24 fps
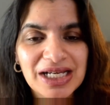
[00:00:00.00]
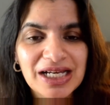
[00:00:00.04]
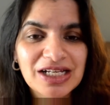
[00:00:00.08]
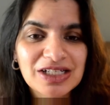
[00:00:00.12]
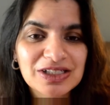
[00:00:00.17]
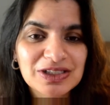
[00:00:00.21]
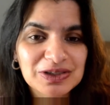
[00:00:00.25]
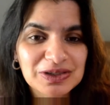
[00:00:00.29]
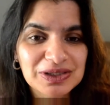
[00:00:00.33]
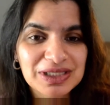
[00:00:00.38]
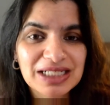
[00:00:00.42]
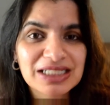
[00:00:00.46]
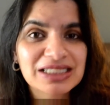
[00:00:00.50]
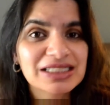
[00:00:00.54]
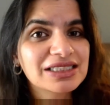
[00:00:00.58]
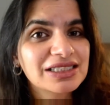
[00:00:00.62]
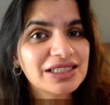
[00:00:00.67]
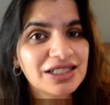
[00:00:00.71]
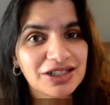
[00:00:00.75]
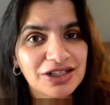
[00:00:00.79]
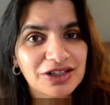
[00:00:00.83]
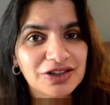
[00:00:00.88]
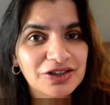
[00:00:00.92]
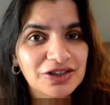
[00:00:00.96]
So that's
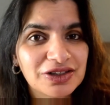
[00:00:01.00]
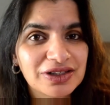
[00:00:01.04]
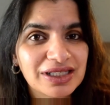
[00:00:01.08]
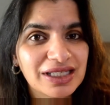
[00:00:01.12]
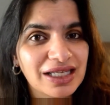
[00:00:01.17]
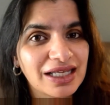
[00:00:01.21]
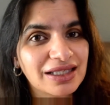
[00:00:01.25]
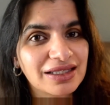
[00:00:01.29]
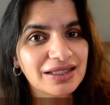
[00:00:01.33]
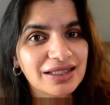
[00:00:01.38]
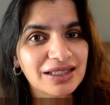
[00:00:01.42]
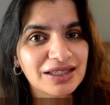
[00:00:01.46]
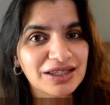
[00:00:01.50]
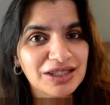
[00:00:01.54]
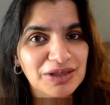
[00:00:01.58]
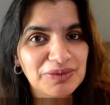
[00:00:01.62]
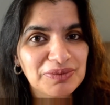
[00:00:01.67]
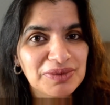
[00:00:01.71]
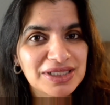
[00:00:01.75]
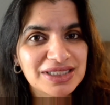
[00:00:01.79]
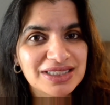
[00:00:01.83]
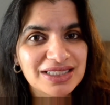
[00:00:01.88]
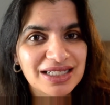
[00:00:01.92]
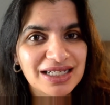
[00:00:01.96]
another thing that they're
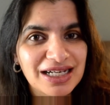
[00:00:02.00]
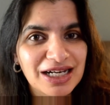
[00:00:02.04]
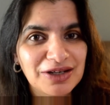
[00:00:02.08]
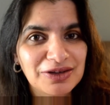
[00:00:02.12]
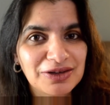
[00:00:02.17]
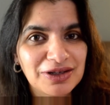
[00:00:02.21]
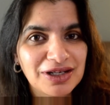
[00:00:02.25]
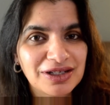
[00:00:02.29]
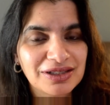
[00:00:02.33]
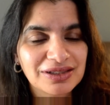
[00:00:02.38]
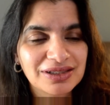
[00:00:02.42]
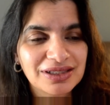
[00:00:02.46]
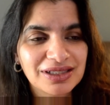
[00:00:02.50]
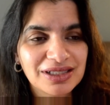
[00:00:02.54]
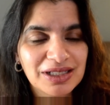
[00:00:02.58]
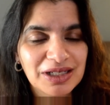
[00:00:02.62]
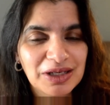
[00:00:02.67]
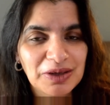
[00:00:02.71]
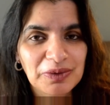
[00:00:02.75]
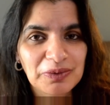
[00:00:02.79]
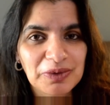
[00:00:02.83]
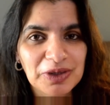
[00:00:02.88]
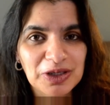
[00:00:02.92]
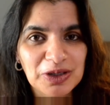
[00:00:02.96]
missing out on
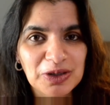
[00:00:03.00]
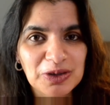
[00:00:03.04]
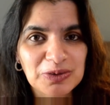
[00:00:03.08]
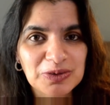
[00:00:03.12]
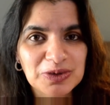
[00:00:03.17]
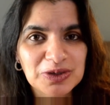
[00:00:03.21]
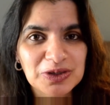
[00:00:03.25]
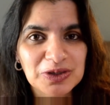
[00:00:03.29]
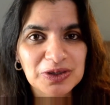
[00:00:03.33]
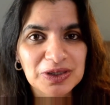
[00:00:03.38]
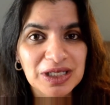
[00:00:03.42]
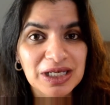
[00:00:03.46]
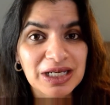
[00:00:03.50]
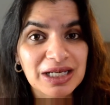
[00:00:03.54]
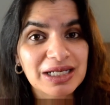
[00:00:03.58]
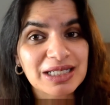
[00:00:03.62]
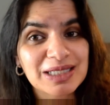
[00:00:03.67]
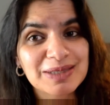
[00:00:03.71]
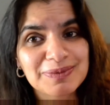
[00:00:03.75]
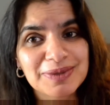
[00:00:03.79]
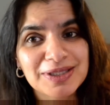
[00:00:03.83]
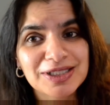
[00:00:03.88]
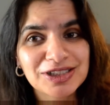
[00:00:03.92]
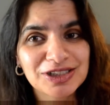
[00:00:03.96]
with homeschooling,
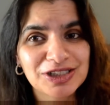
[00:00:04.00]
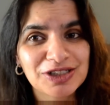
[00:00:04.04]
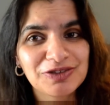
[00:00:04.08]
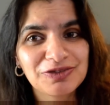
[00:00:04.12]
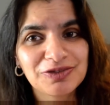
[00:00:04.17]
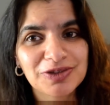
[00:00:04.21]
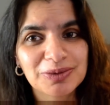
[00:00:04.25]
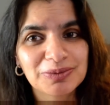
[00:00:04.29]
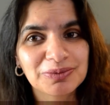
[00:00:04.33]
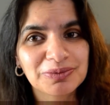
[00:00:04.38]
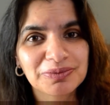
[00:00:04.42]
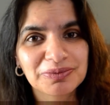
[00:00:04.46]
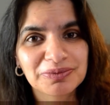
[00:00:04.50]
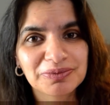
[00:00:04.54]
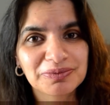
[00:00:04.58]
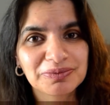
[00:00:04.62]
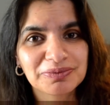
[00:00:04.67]
especially from